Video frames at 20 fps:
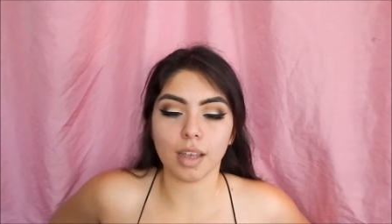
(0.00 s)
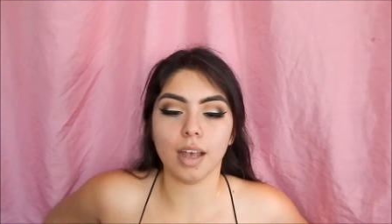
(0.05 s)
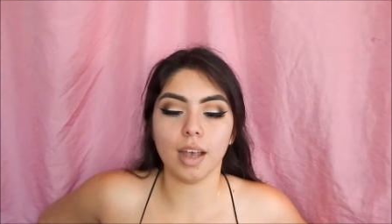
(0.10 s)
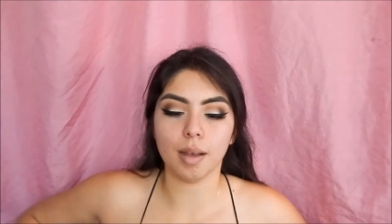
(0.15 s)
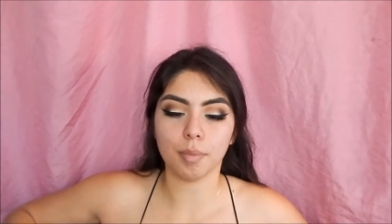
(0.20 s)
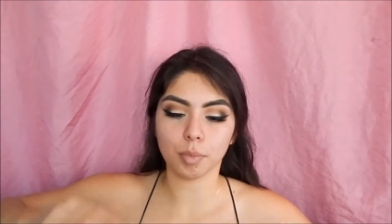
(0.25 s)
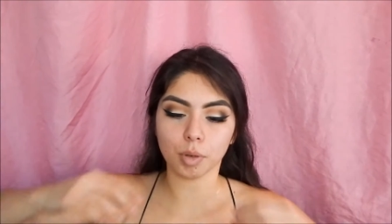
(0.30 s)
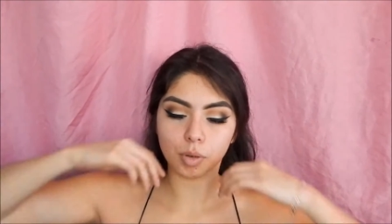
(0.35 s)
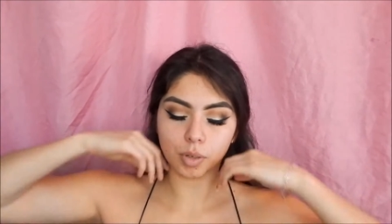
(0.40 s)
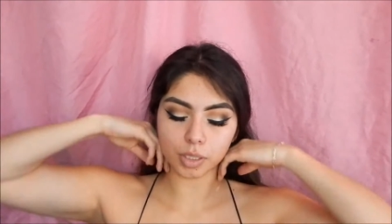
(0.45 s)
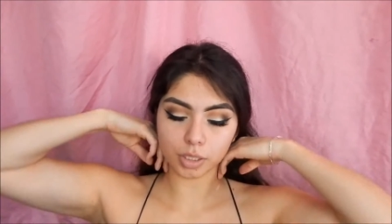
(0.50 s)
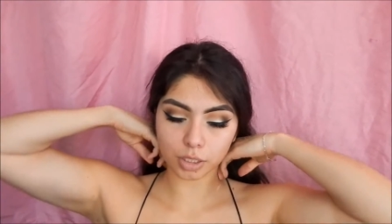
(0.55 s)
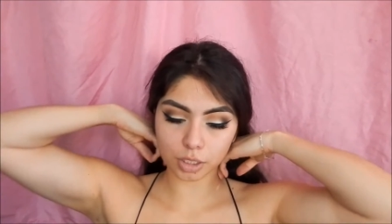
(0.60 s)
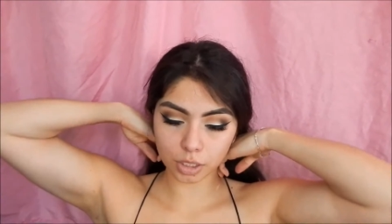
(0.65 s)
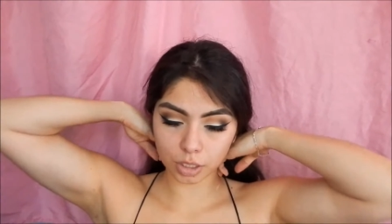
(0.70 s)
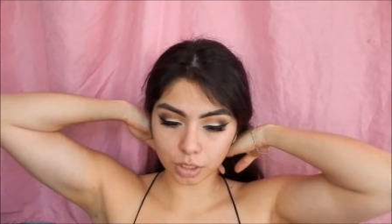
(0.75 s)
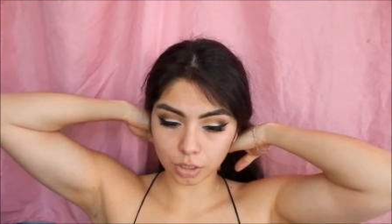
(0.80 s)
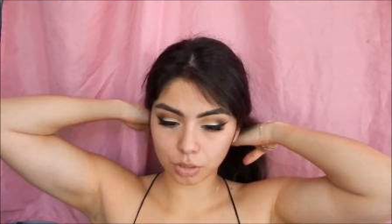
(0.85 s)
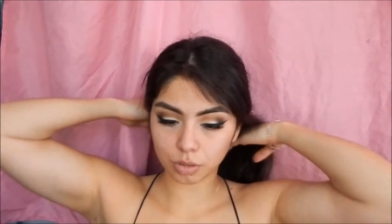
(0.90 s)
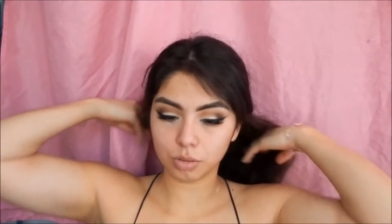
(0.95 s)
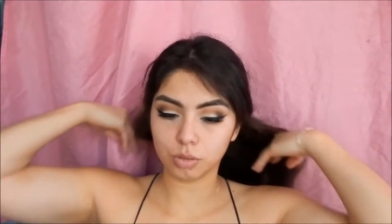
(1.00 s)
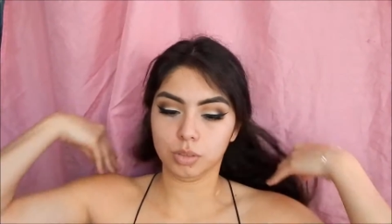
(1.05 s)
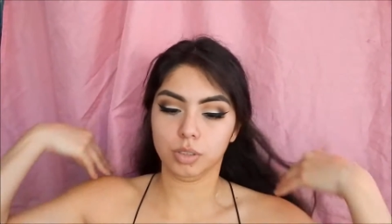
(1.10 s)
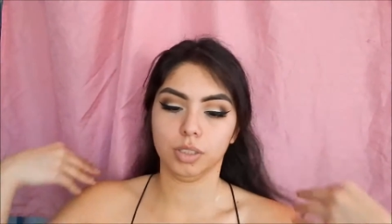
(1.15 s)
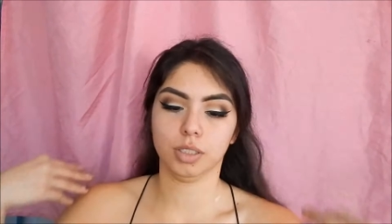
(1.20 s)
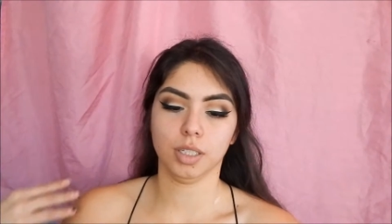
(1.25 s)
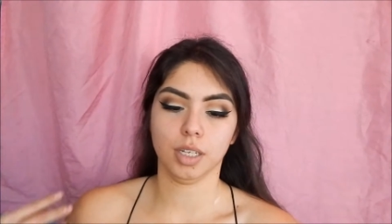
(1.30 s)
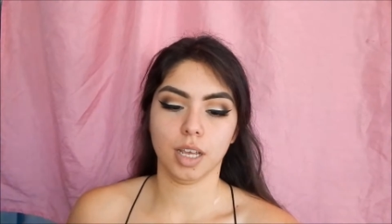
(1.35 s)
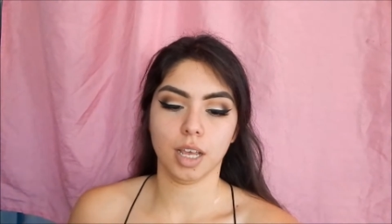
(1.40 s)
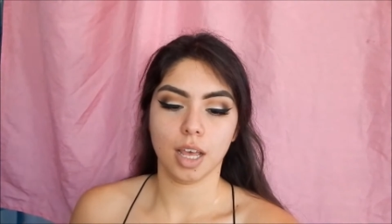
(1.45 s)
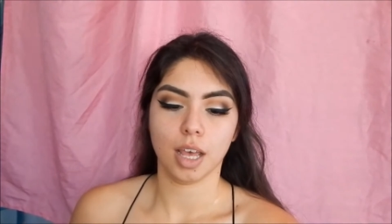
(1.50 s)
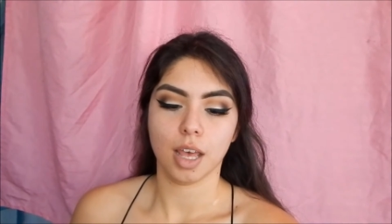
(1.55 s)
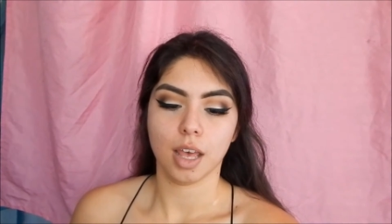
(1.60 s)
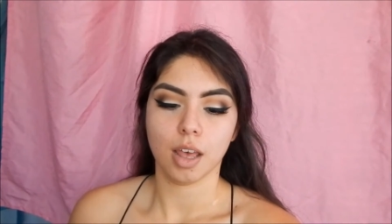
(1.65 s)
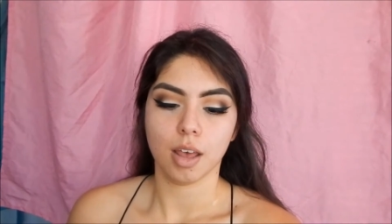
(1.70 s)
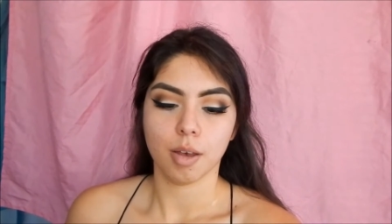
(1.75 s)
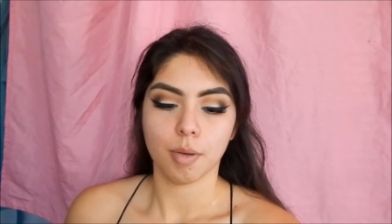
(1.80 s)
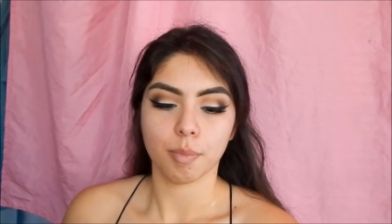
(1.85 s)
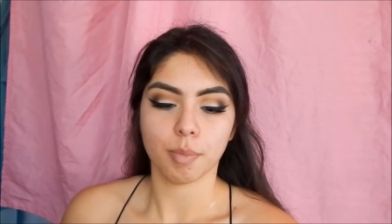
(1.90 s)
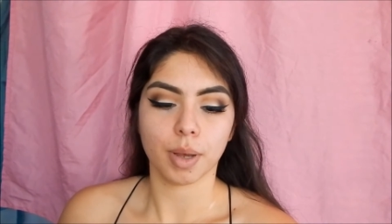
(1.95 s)
I'm going to use
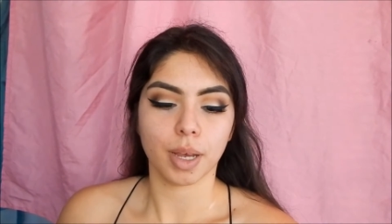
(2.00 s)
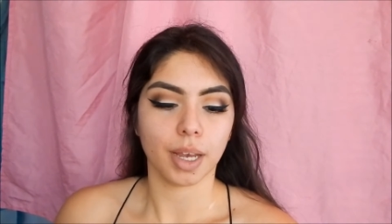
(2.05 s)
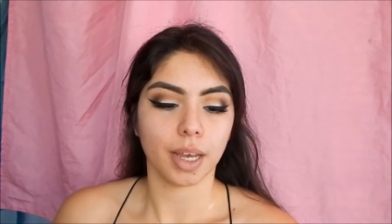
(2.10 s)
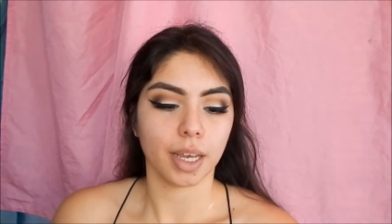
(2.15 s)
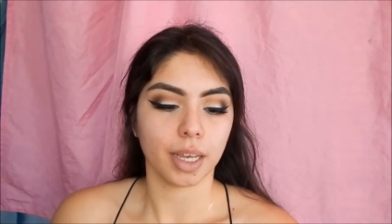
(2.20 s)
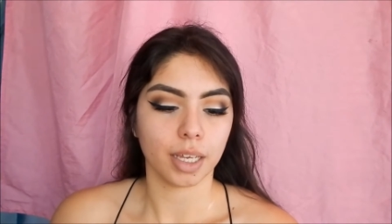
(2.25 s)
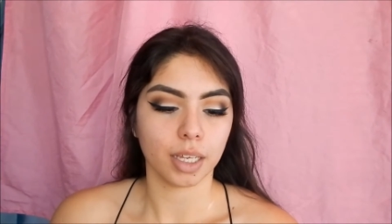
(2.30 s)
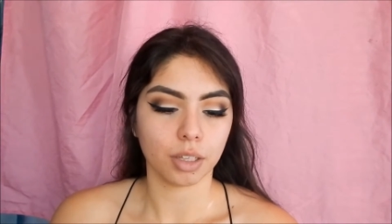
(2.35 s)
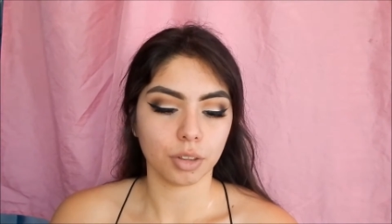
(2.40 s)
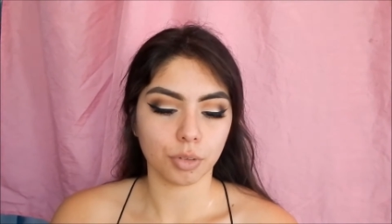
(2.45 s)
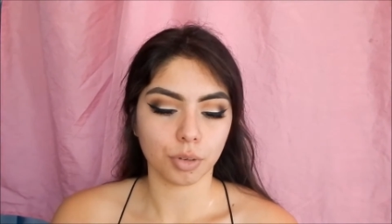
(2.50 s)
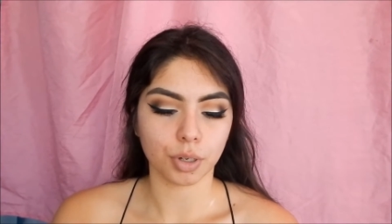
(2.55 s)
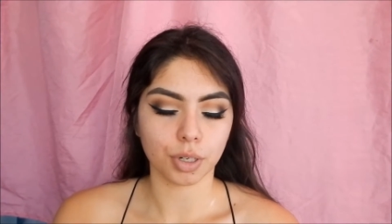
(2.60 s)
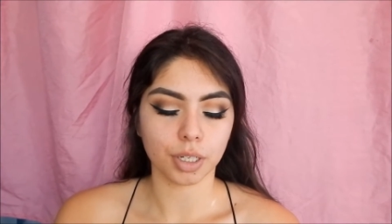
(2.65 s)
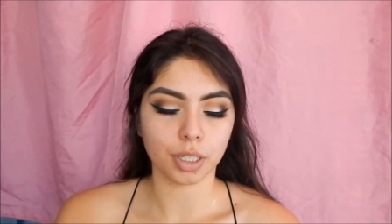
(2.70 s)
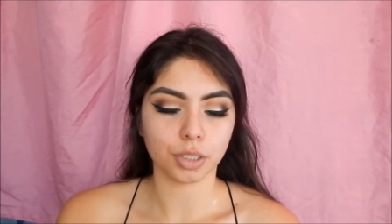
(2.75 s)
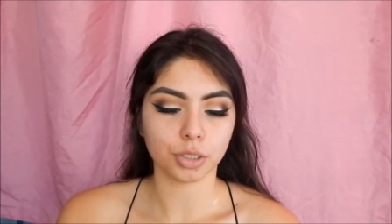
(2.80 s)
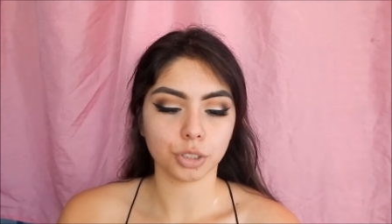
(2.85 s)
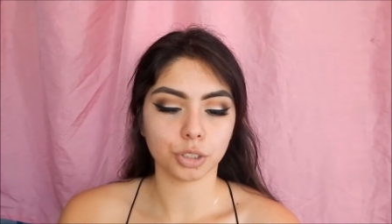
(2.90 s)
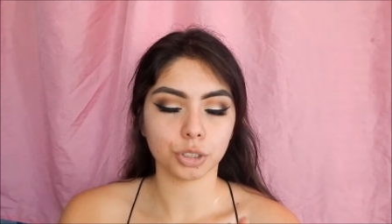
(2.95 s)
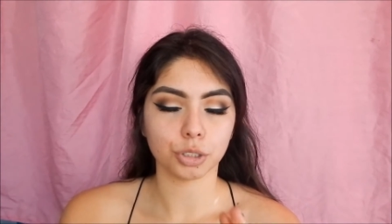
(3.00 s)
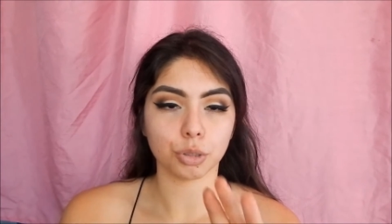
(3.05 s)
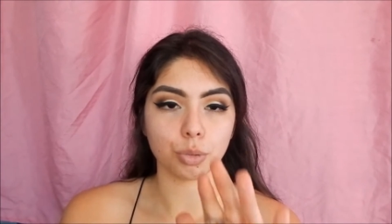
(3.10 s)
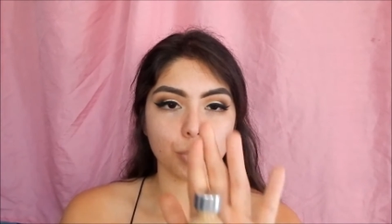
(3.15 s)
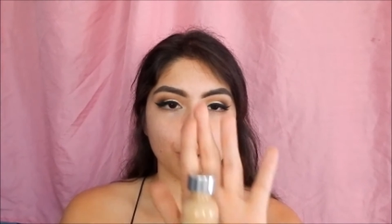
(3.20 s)
my Loreal True